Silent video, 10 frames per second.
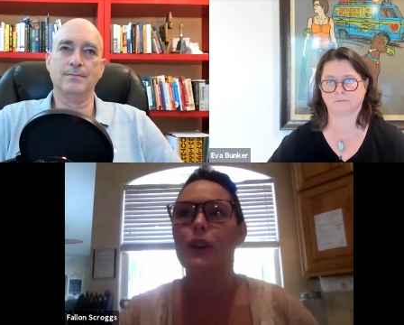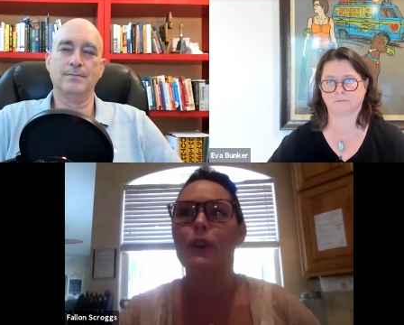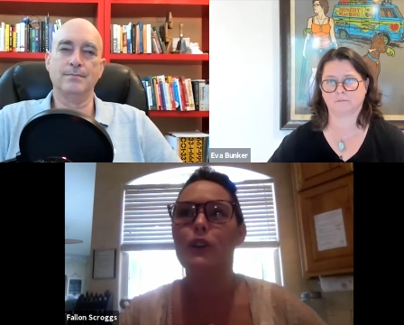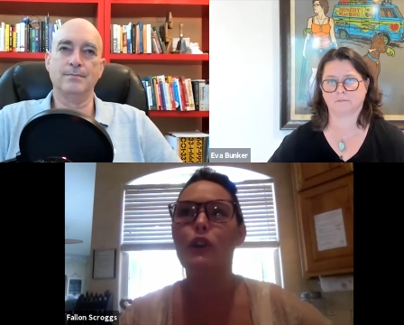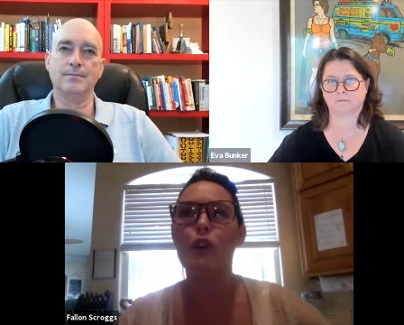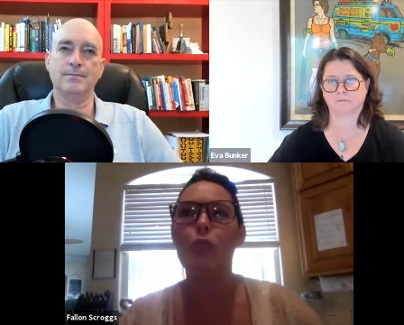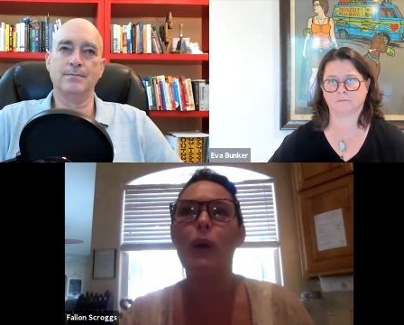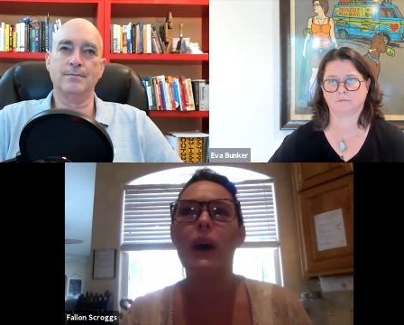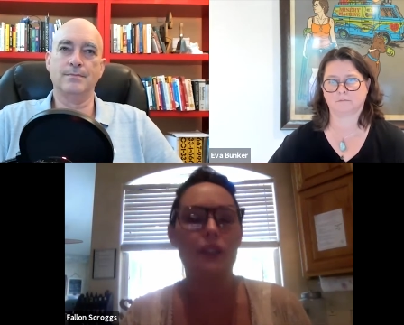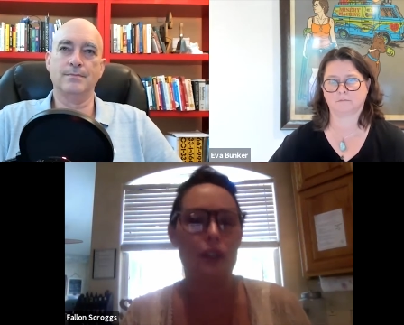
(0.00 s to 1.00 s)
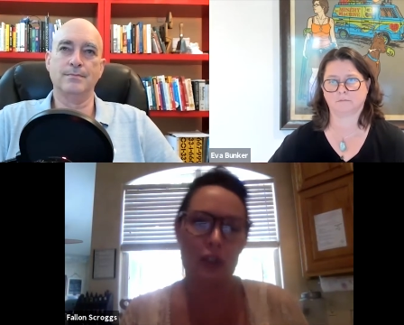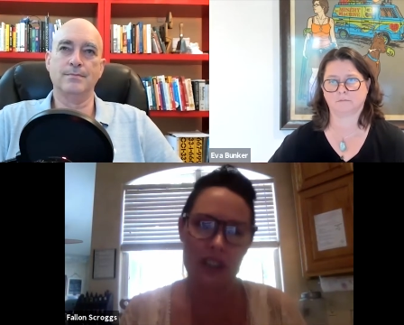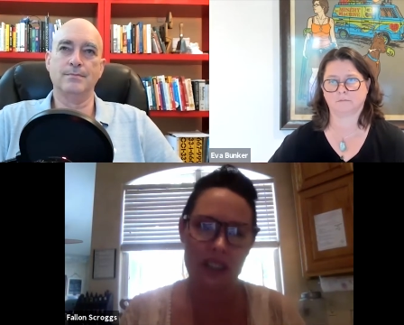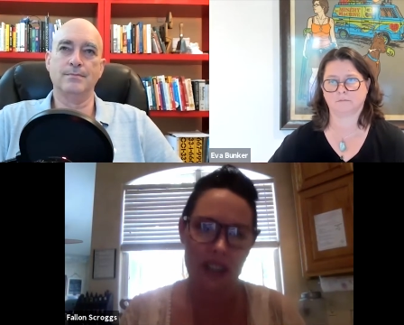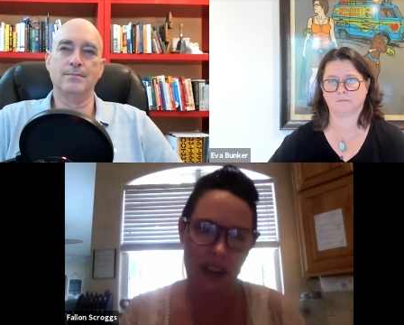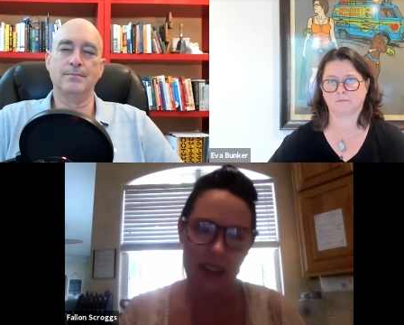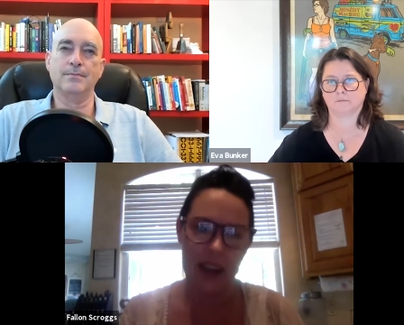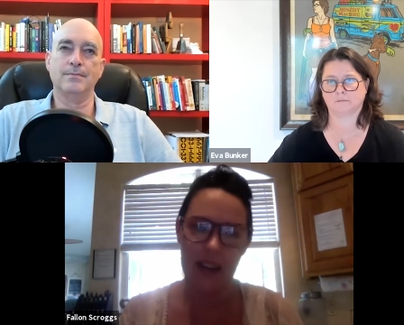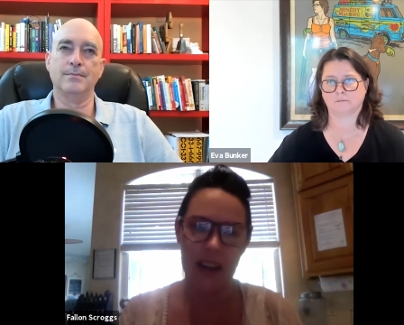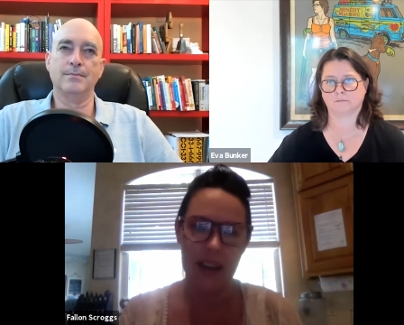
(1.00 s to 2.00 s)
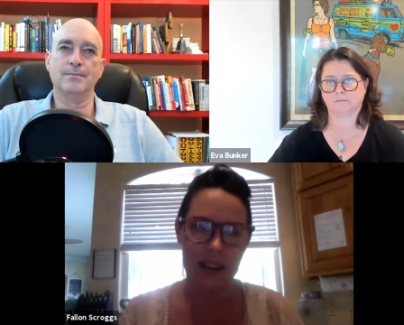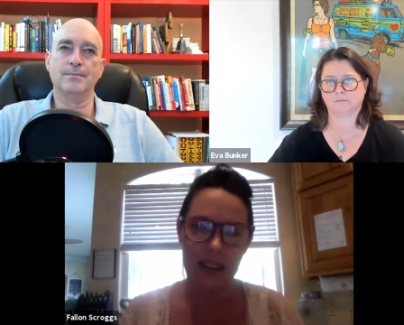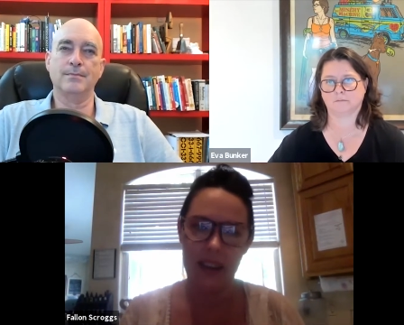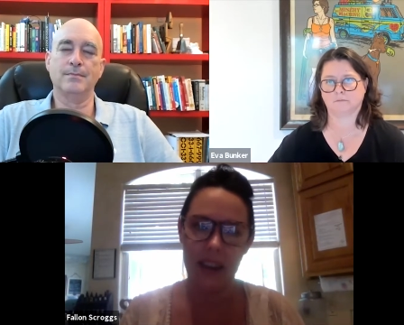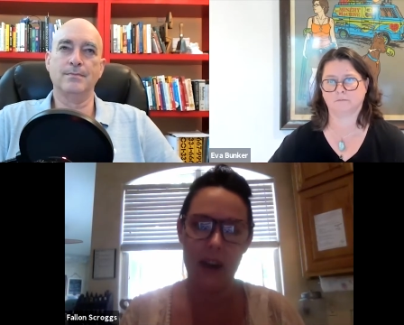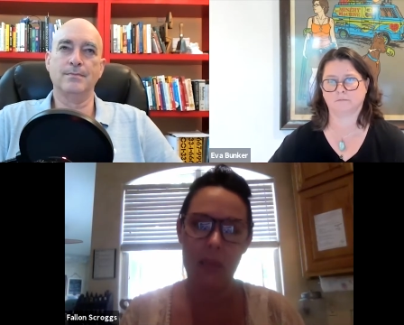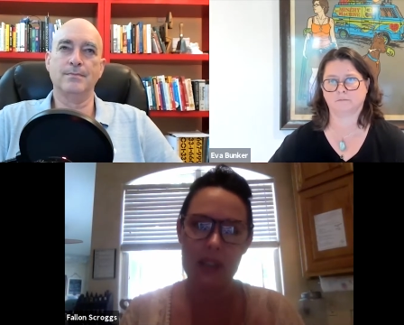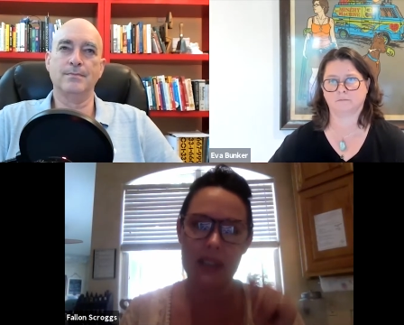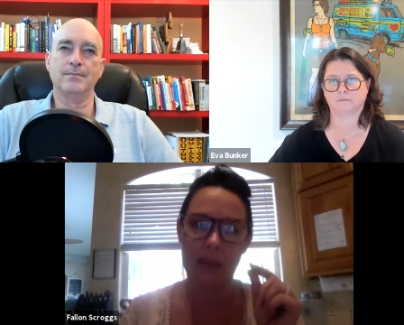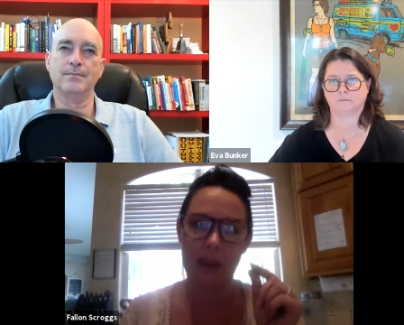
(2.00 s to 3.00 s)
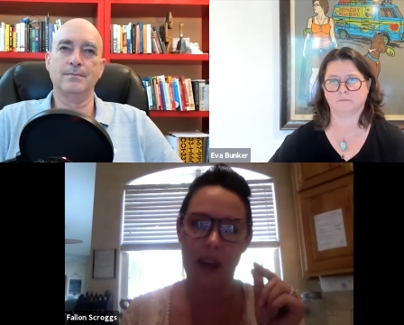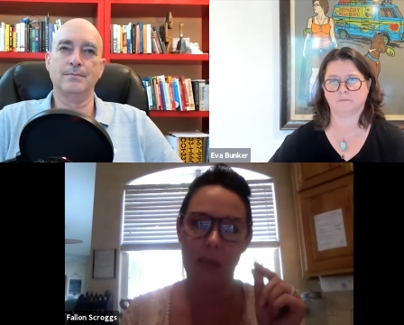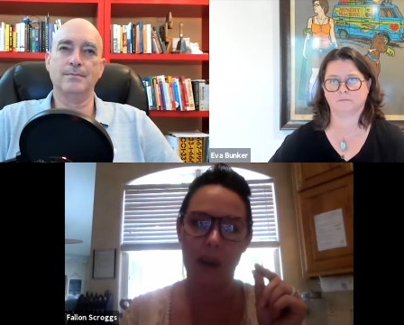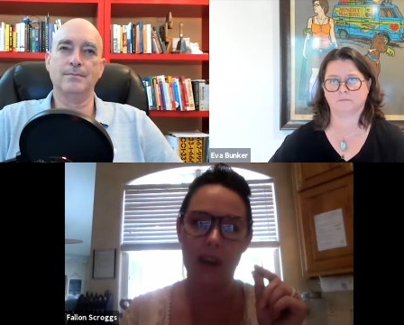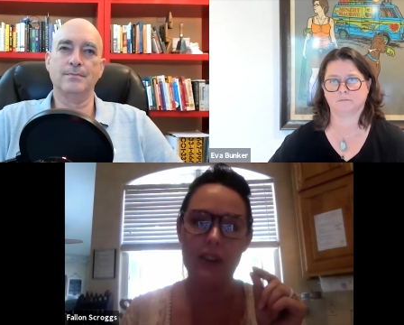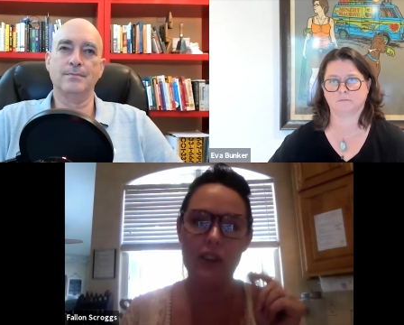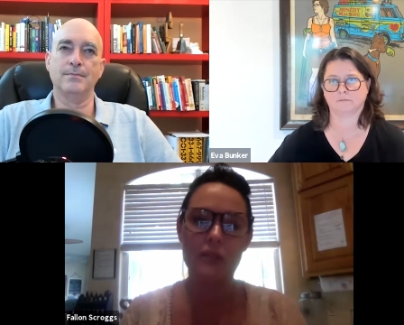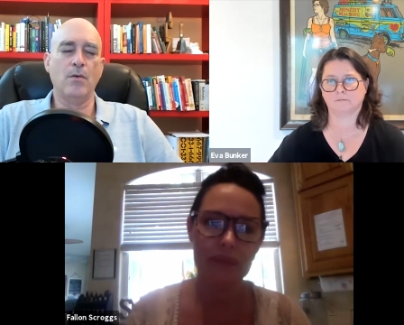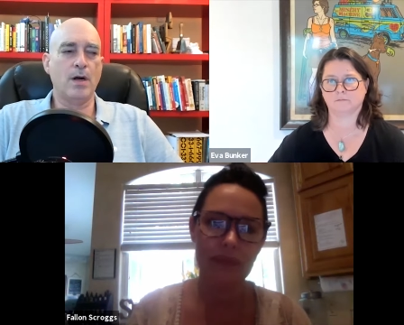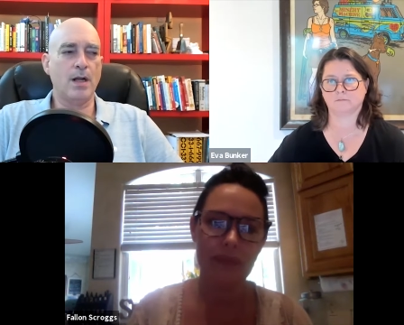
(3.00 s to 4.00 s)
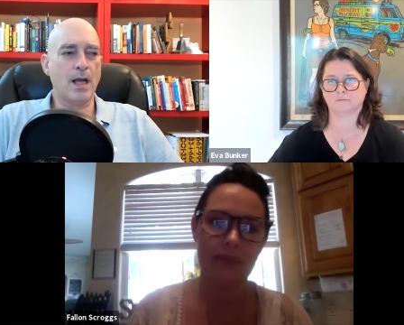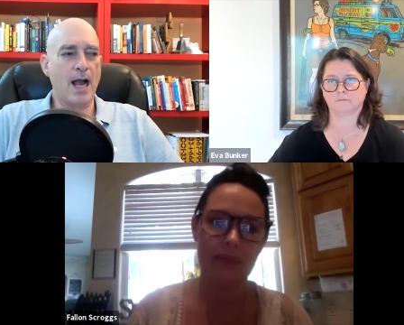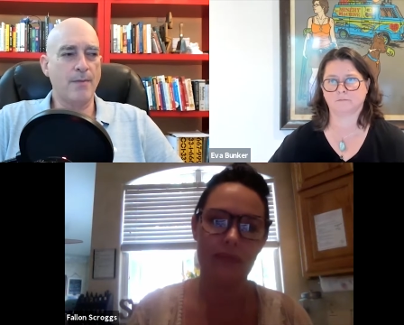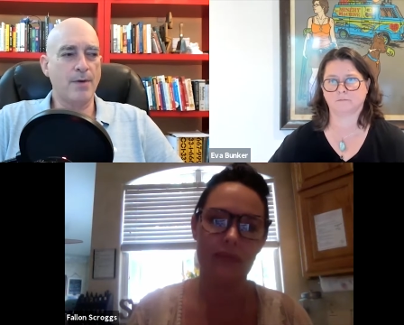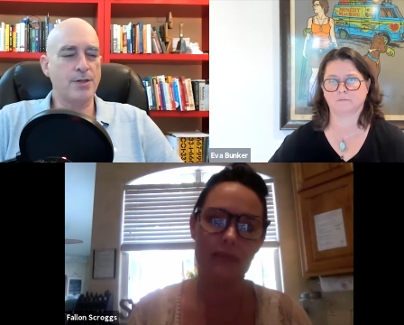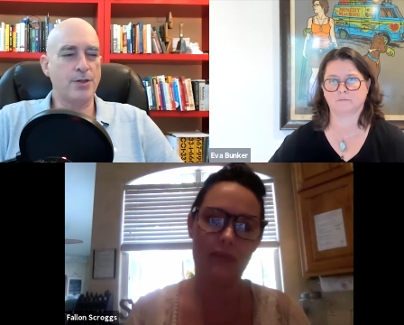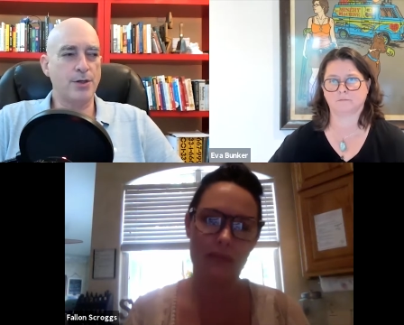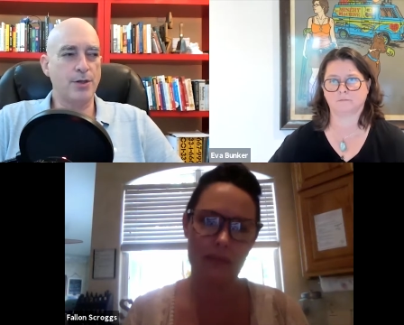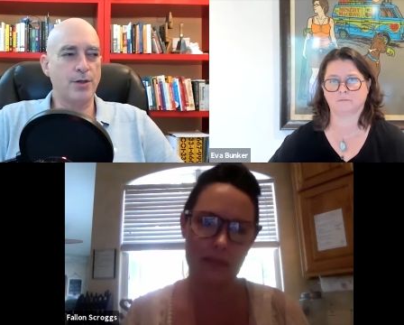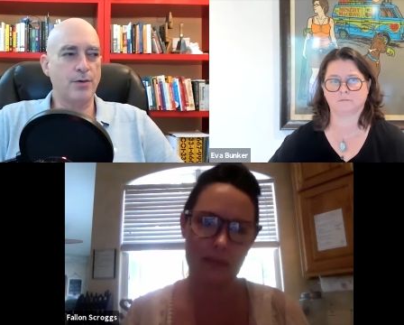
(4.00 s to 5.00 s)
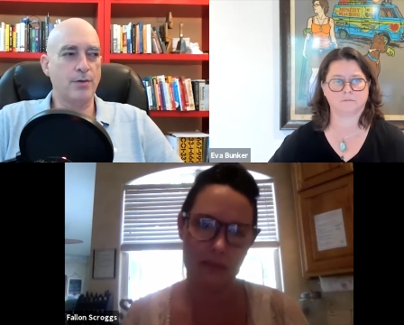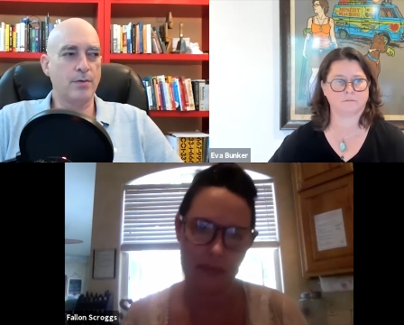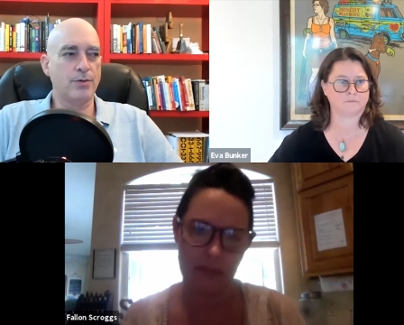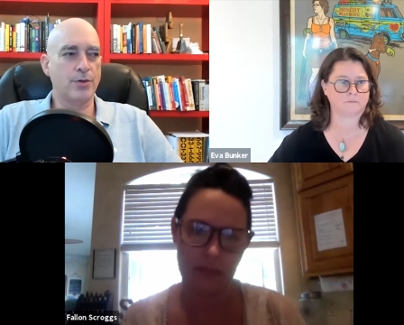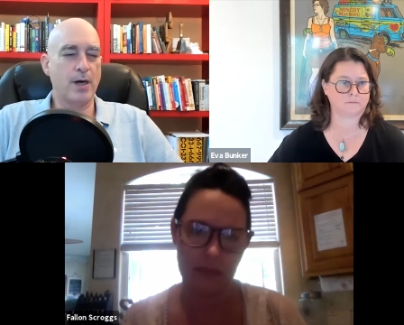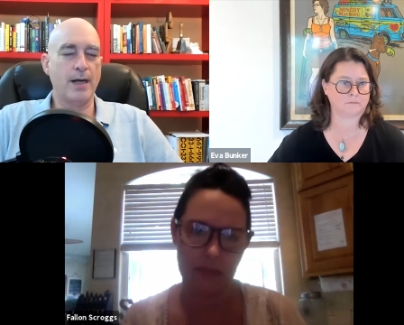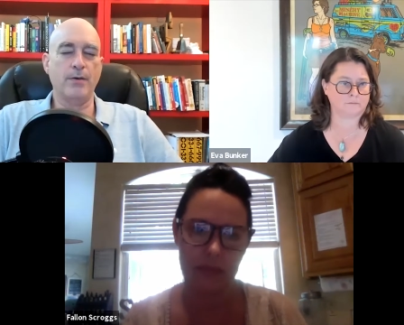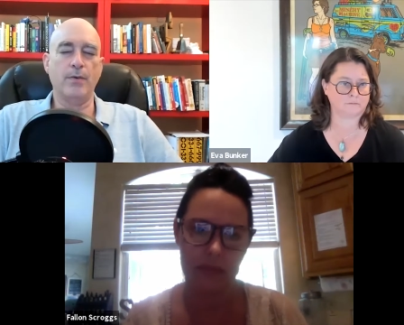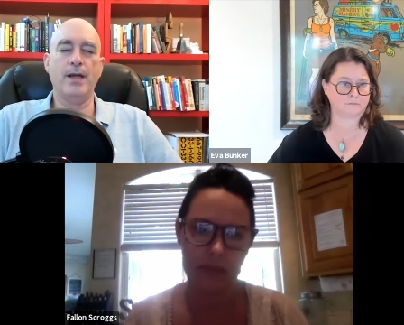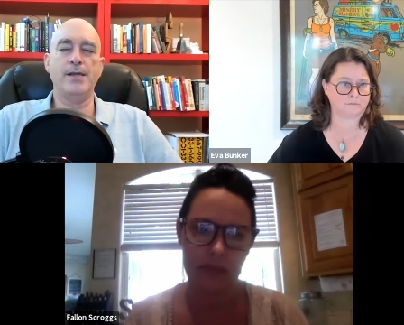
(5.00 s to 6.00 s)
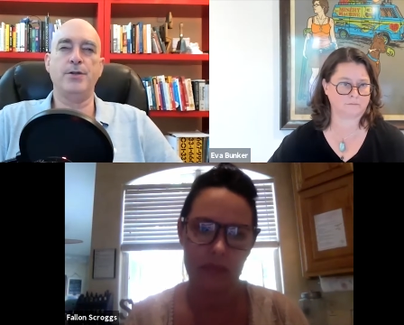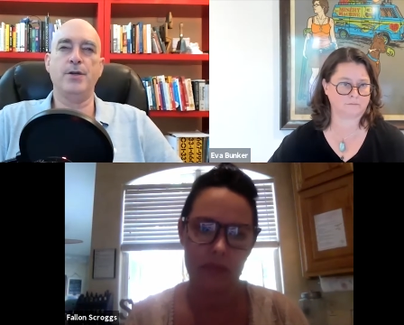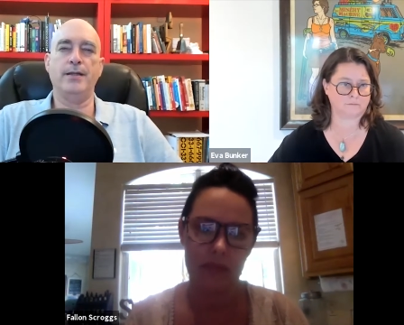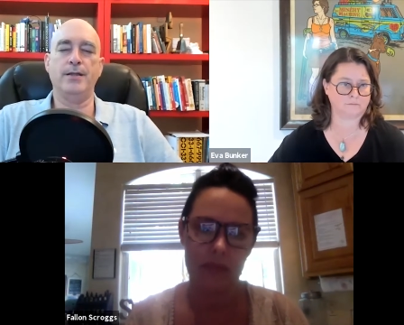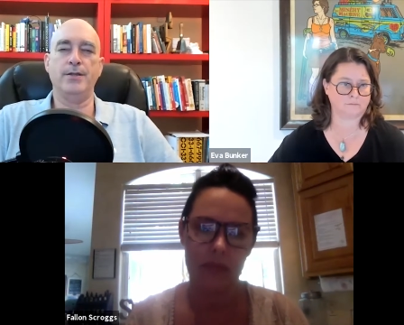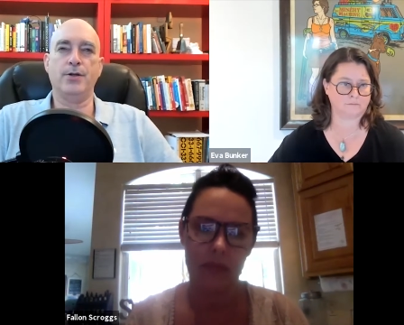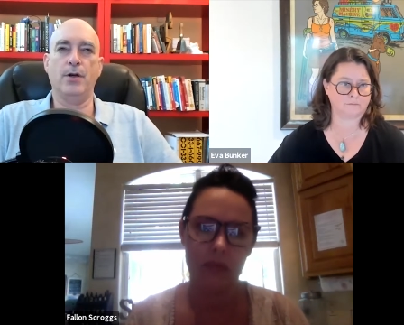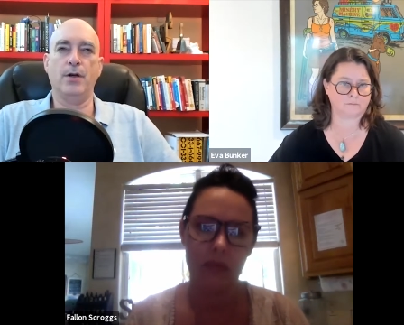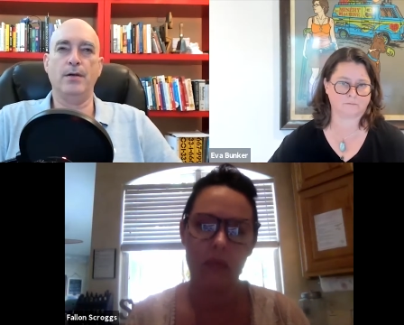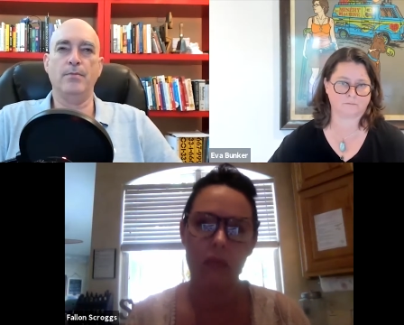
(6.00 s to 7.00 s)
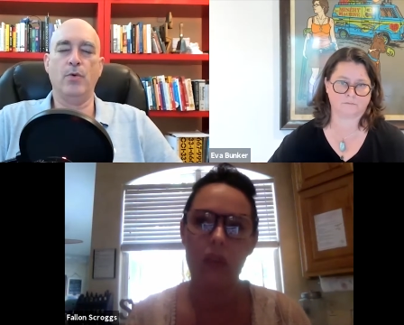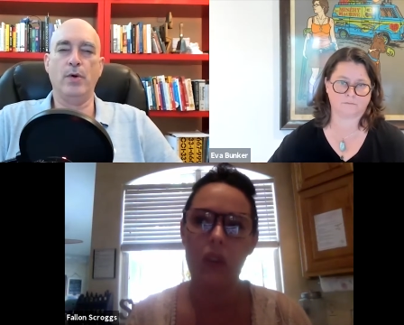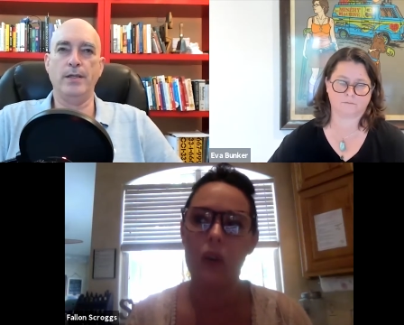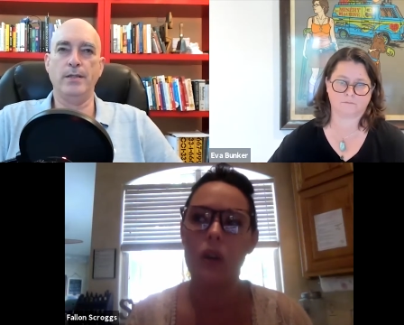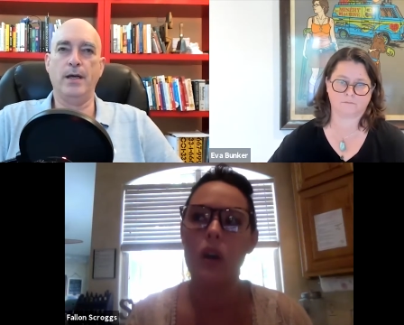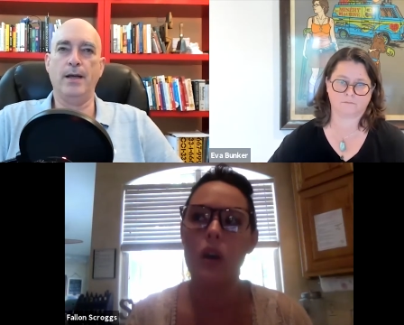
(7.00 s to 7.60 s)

Speaker 1: You go to bed and you're just sick that night and think, I missed it by that much.
Speaker 2: Well, how much are you trying to raise at this current point in